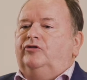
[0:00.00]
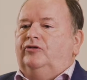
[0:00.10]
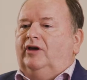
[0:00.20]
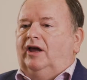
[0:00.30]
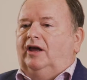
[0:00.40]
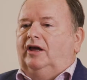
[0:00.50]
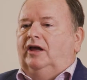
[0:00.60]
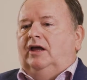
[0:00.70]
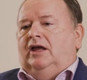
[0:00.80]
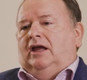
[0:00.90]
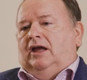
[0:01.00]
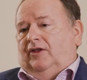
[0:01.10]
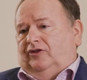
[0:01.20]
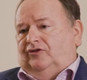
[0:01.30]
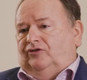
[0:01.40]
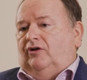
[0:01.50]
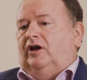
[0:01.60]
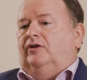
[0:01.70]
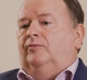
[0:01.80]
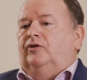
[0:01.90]
UK, and that's a
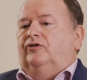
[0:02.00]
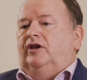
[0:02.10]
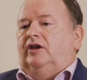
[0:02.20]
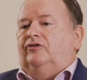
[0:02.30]
trade body,